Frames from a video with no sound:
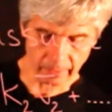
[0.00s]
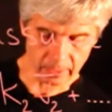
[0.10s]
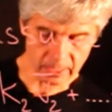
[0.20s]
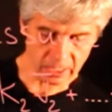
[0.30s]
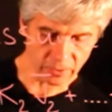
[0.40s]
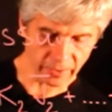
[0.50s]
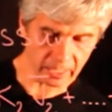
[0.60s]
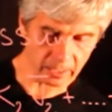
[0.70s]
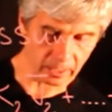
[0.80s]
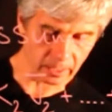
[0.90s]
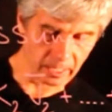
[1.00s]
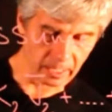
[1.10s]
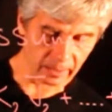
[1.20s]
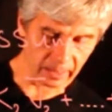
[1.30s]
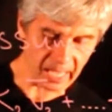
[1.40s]
such a vector
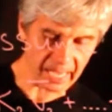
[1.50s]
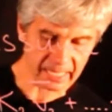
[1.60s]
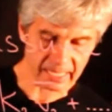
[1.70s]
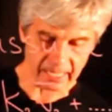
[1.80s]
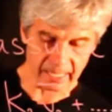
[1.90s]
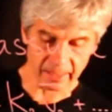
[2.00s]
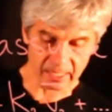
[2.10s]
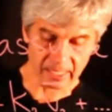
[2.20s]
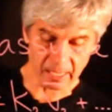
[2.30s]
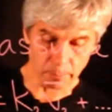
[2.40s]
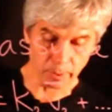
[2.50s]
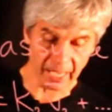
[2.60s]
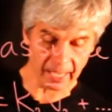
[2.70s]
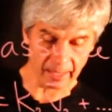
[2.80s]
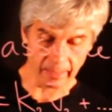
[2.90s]
lies in the same
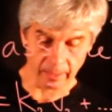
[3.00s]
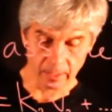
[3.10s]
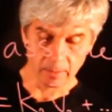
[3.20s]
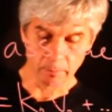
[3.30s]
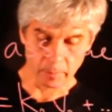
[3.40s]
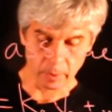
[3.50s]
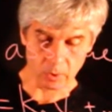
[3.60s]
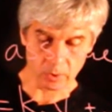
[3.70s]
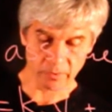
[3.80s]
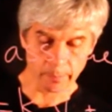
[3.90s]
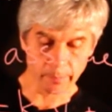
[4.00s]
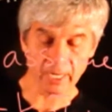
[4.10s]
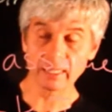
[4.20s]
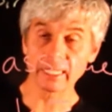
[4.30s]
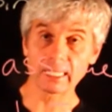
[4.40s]
plane because of the
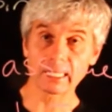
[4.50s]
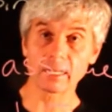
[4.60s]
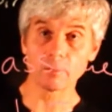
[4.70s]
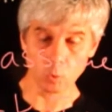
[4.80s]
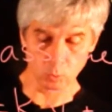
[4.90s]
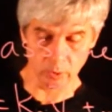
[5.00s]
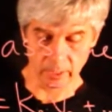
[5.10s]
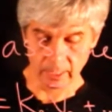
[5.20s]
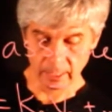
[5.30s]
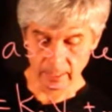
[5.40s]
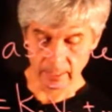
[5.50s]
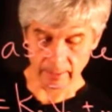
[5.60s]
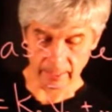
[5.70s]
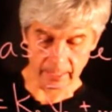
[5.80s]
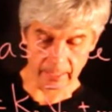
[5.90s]
parallelogram rule,
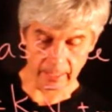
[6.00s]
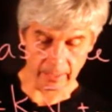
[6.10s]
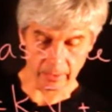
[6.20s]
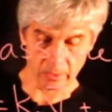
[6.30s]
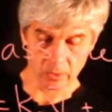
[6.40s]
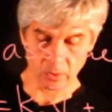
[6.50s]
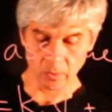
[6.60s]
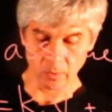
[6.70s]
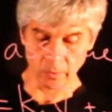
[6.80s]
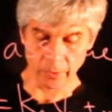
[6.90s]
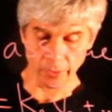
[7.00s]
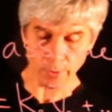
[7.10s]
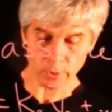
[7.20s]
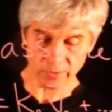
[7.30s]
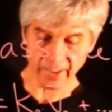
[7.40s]
right? So the
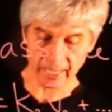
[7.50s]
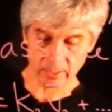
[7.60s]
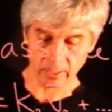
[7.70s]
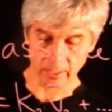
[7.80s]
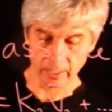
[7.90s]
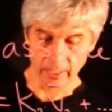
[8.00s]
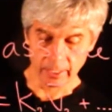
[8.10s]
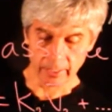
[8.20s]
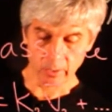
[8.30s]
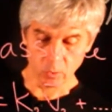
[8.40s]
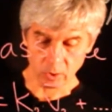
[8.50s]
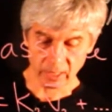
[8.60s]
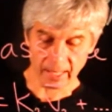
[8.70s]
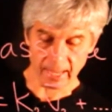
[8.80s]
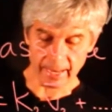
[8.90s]
third vector cannot
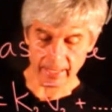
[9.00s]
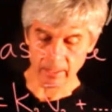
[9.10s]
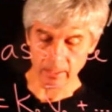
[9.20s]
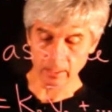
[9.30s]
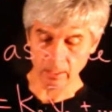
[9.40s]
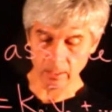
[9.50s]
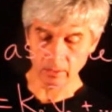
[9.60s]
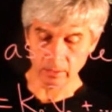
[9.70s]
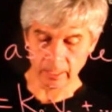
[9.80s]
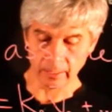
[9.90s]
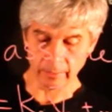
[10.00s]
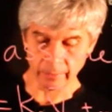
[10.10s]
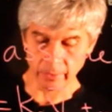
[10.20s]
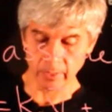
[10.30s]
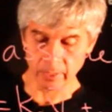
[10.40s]
lie in
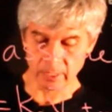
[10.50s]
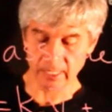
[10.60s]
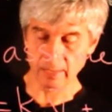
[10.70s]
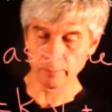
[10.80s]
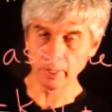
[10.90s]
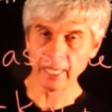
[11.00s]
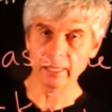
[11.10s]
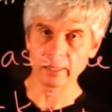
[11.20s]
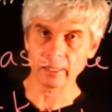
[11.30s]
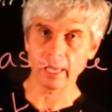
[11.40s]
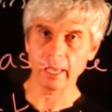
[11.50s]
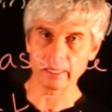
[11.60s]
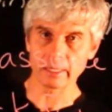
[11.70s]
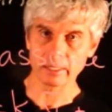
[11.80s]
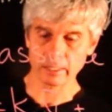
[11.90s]
the same plane
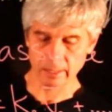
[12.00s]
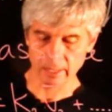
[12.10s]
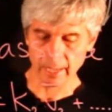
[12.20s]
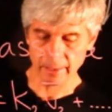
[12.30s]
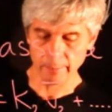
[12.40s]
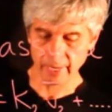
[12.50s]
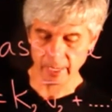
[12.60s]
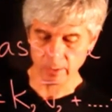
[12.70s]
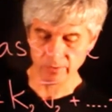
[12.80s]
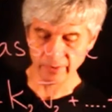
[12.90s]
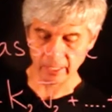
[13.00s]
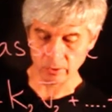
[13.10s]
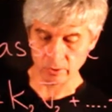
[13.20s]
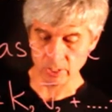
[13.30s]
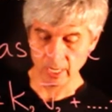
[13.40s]
as the other pair of
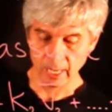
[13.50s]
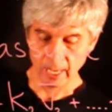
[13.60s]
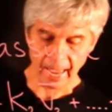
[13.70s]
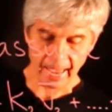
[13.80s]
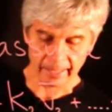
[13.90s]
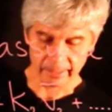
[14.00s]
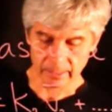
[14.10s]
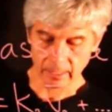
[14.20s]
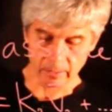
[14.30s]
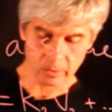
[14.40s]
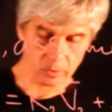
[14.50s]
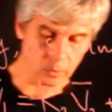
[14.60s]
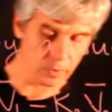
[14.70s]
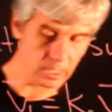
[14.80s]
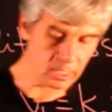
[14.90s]
vectors. And
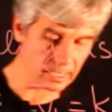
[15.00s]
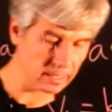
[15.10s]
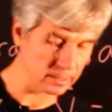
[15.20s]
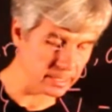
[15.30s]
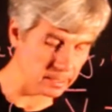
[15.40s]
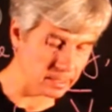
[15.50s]
so this tells us